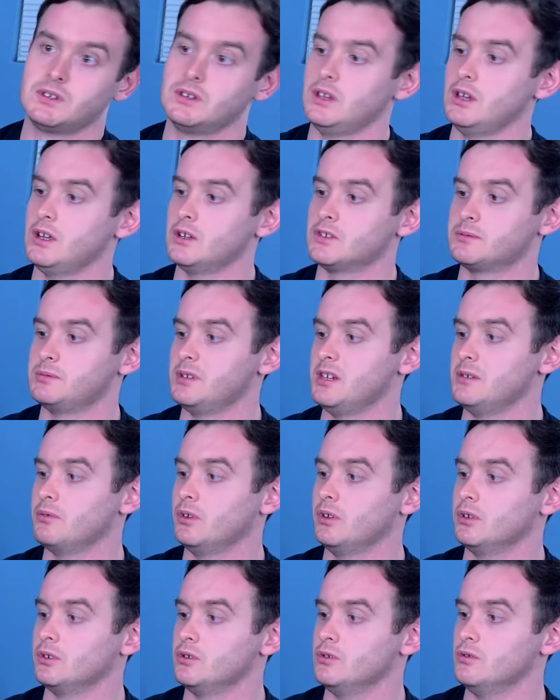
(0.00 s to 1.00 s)
It's
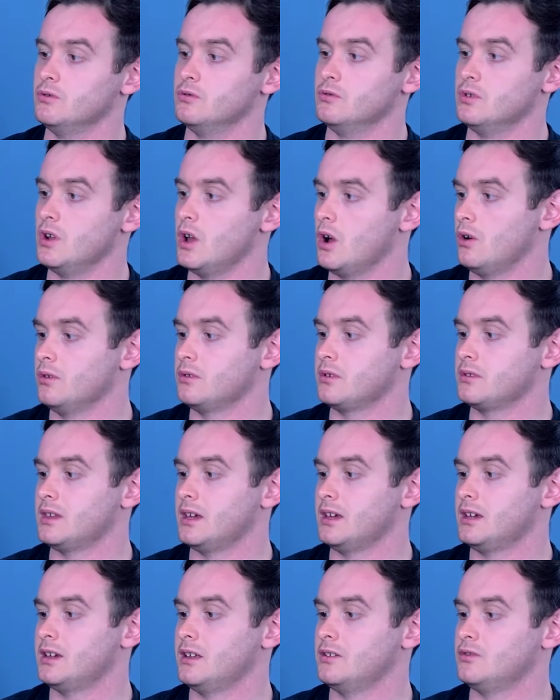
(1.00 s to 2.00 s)
people who know that they
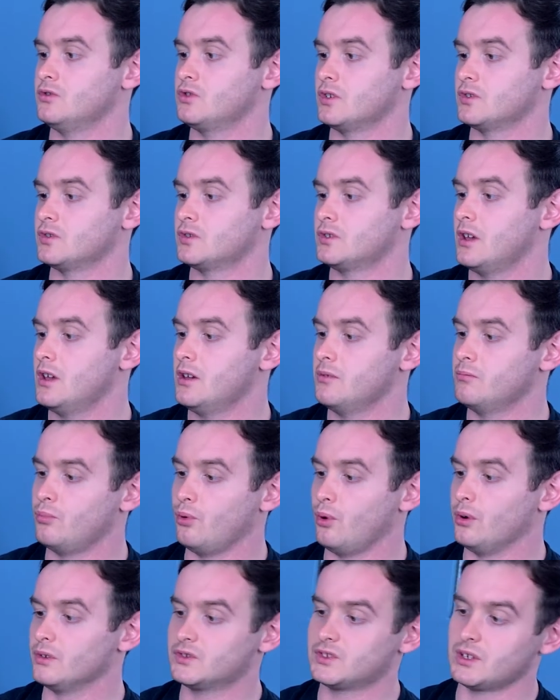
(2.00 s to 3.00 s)
can just
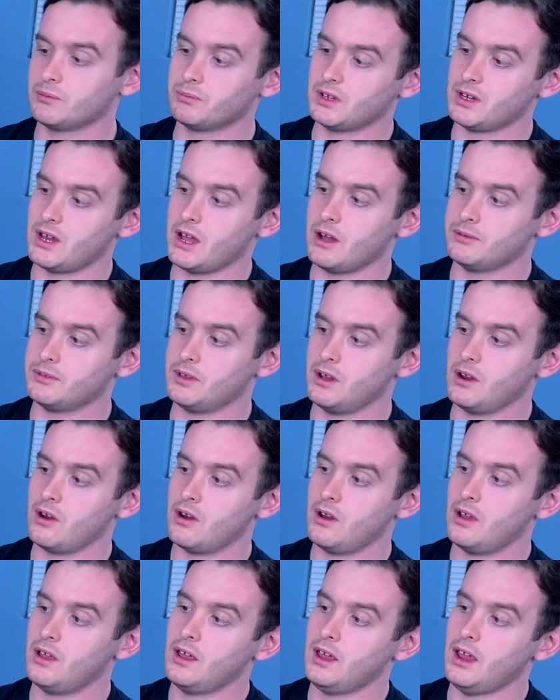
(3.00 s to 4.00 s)
put something out
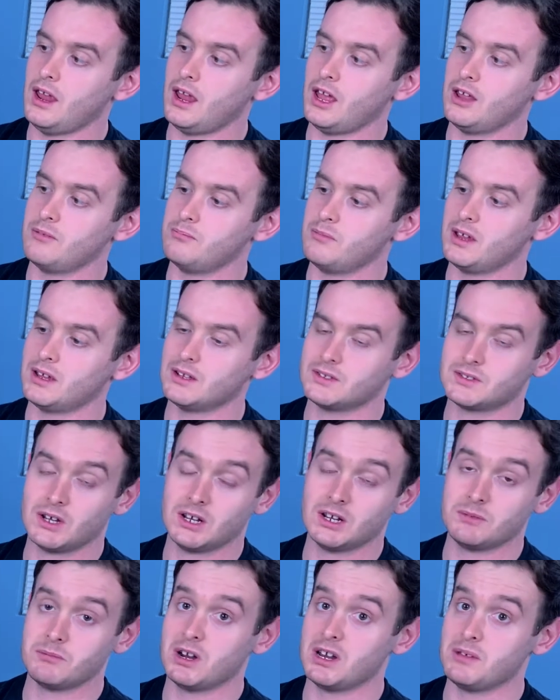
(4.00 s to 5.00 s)
there and make a
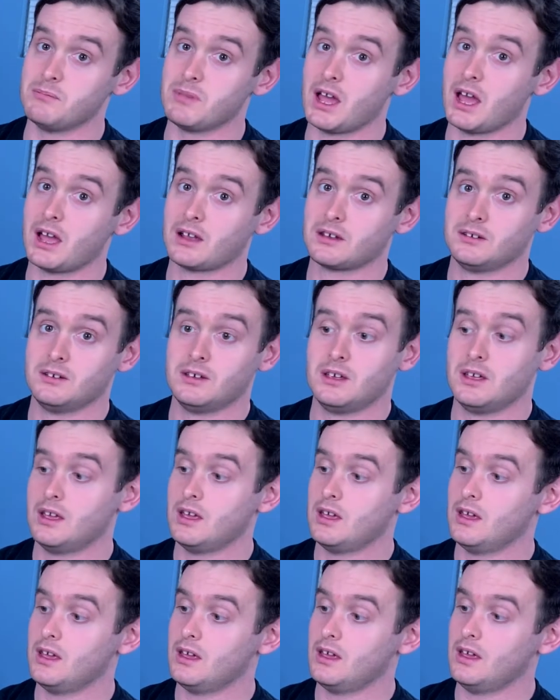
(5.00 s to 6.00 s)
ton of money back.
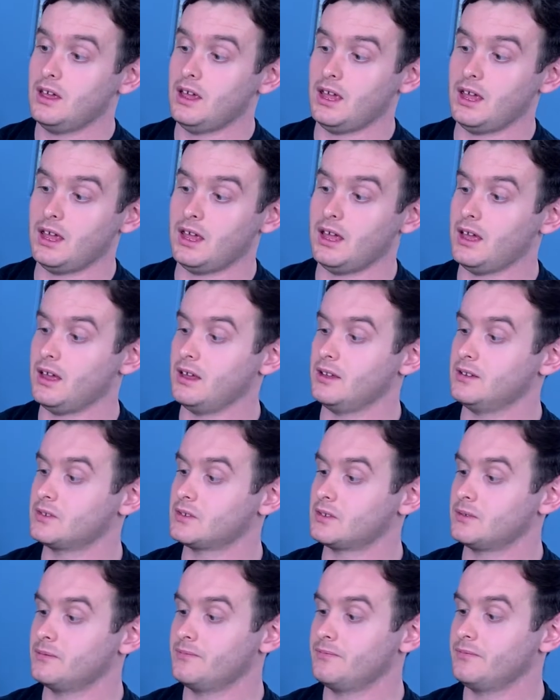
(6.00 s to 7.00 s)

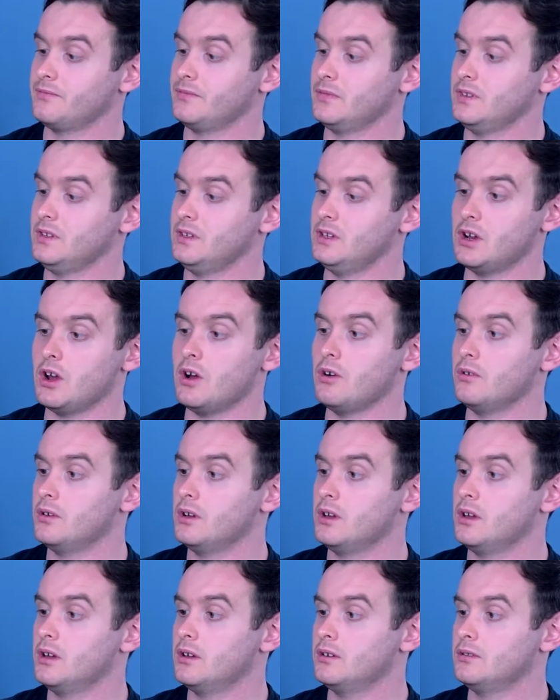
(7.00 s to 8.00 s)
And, you know,
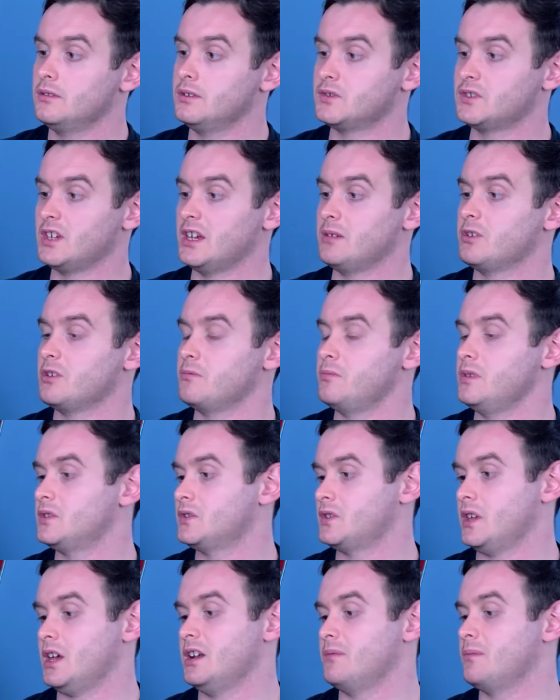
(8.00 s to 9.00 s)
the same could be
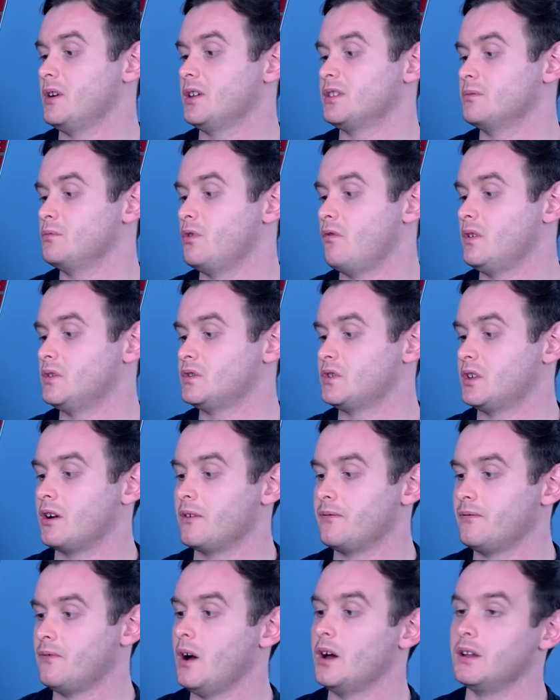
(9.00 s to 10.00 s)
said about the movies that are
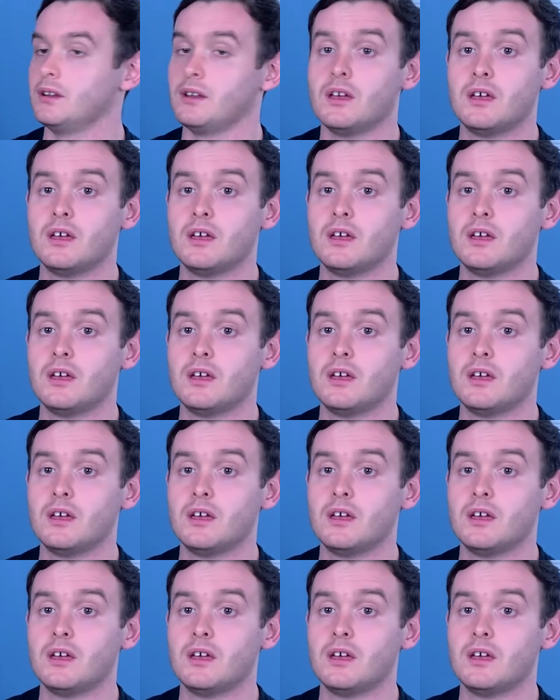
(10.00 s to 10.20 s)
fun.